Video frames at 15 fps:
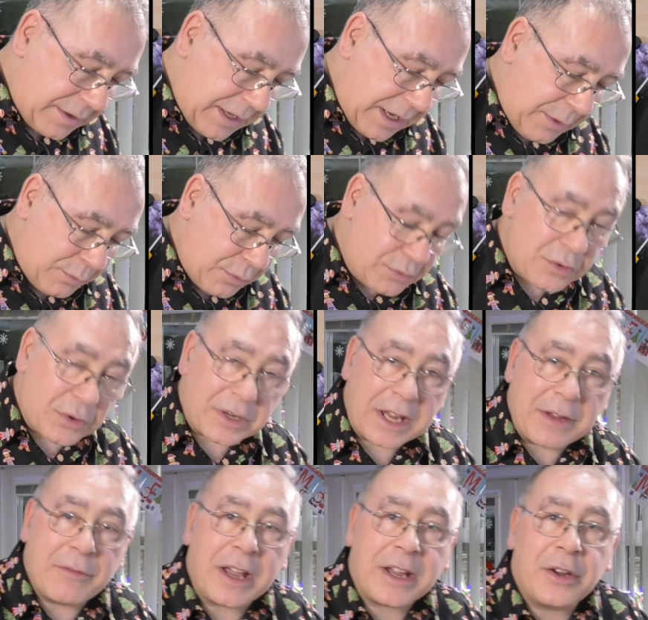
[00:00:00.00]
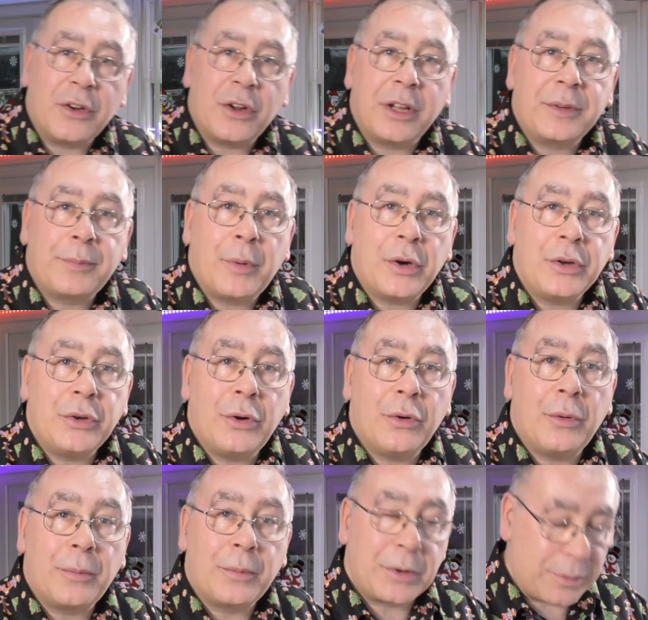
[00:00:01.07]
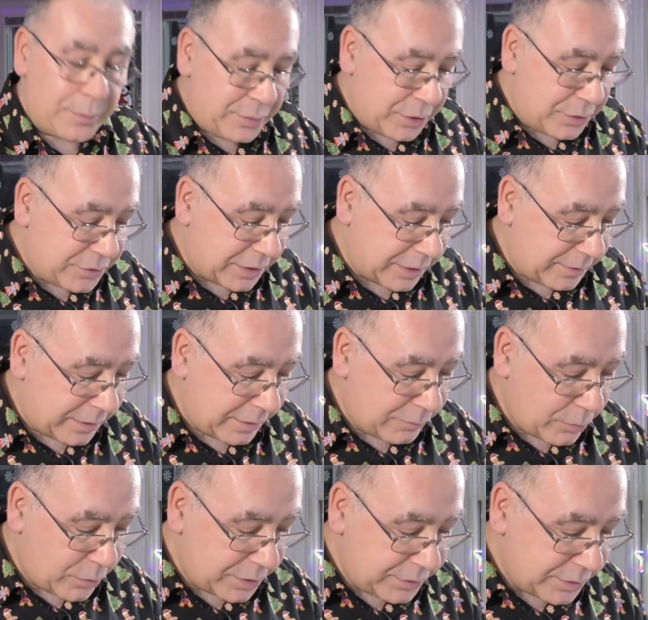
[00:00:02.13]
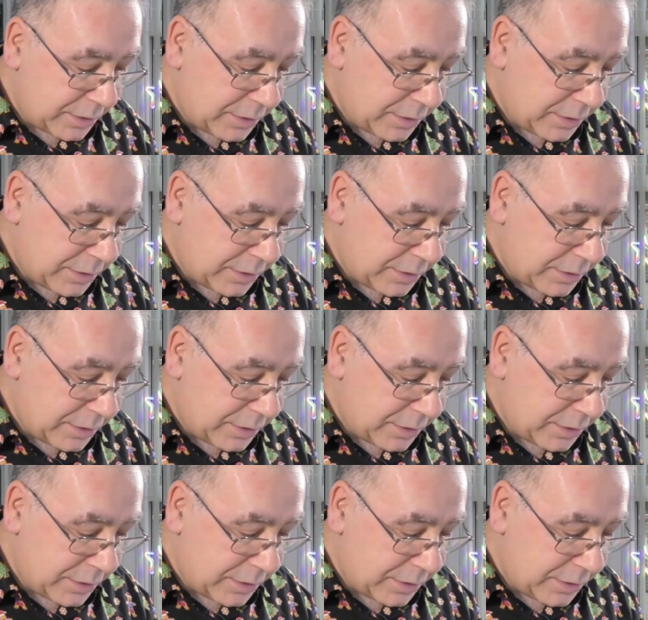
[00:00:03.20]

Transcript: it will not get recognised by your computer otherwise.